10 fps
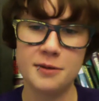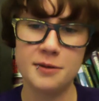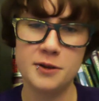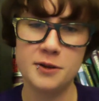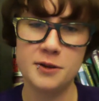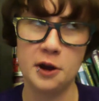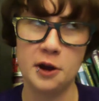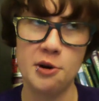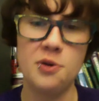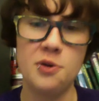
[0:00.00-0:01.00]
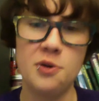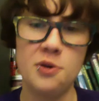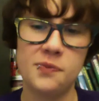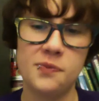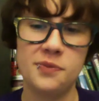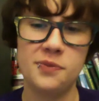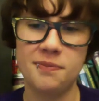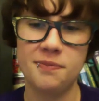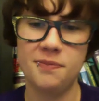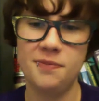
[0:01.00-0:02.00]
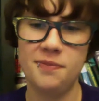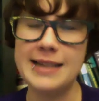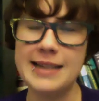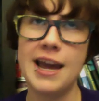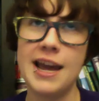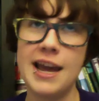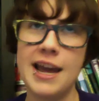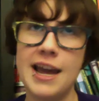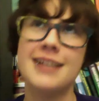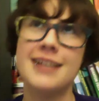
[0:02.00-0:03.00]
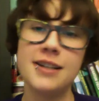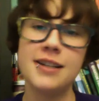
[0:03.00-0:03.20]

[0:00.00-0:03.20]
So that's my axe to grind.